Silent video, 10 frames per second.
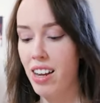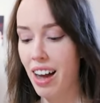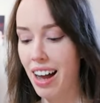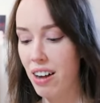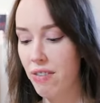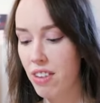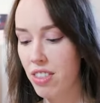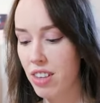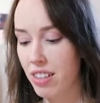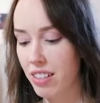have
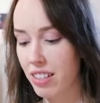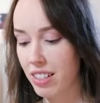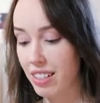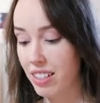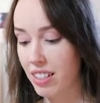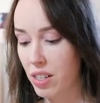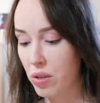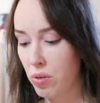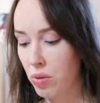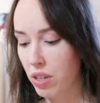this
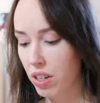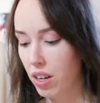sealed